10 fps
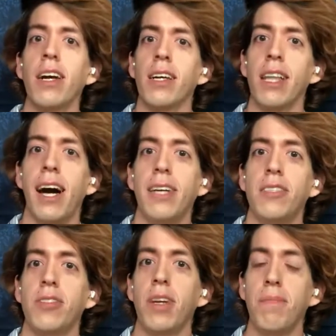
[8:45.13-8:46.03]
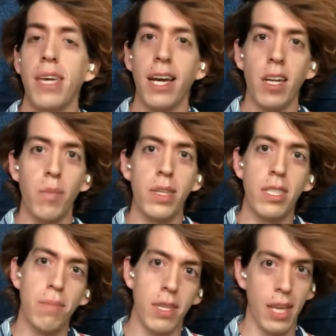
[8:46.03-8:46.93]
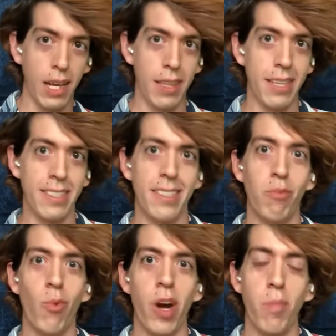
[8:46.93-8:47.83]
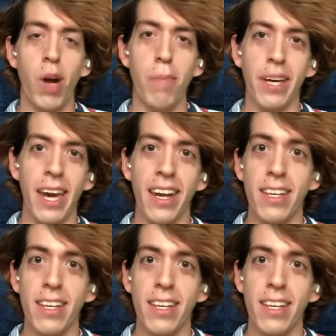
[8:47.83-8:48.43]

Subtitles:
glass or something and you put something like this to water propagate,